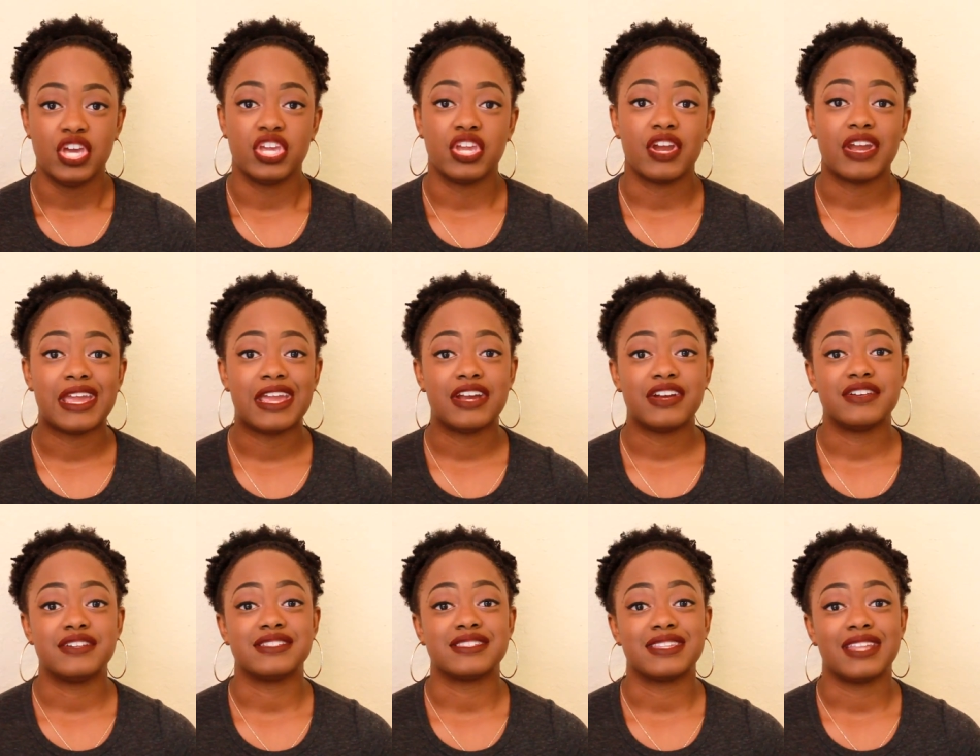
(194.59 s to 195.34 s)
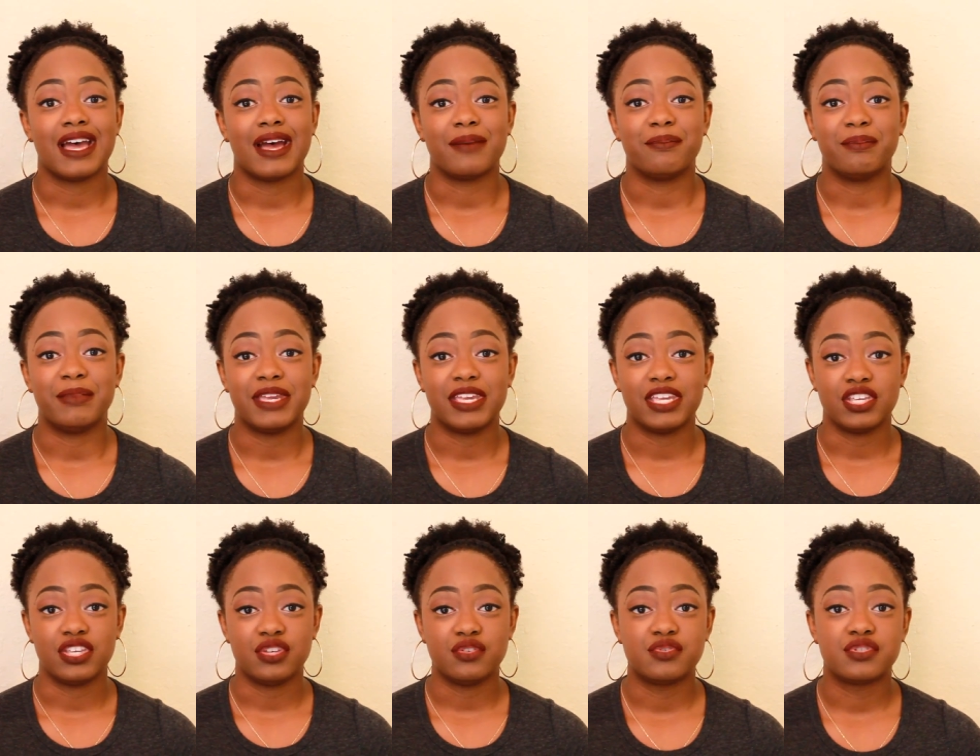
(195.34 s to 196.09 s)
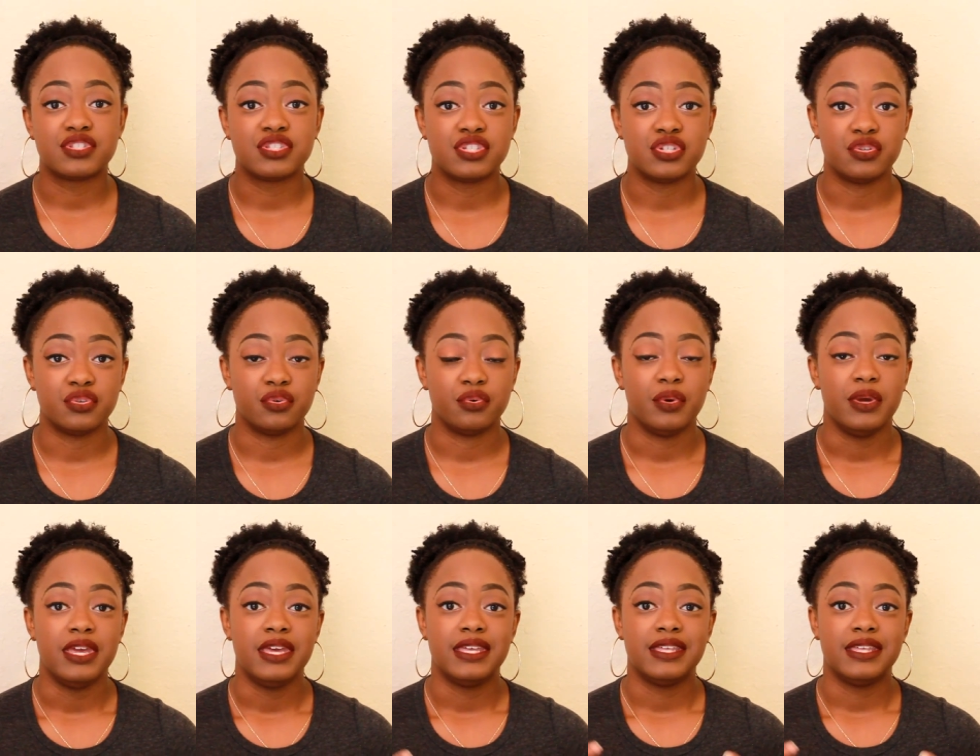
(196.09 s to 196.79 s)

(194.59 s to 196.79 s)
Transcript: Your hair is not being used to